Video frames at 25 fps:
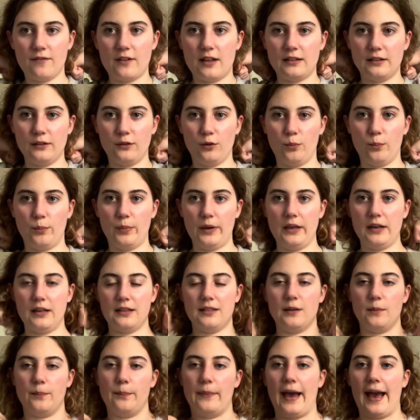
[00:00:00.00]
that little bit at
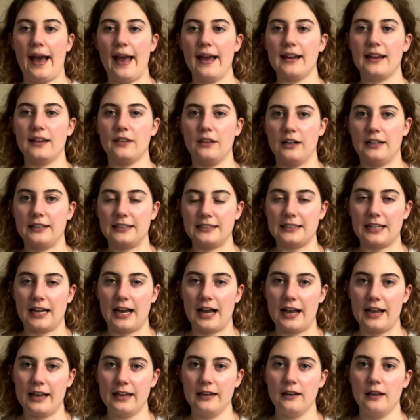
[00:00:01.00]
the back and then it's
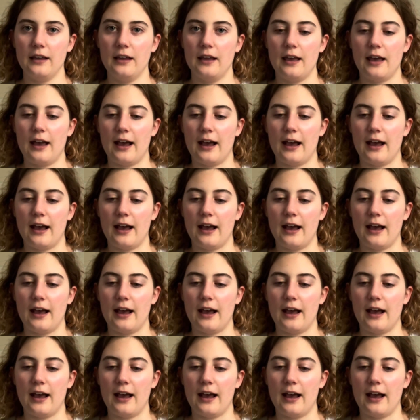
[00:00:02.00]
tied.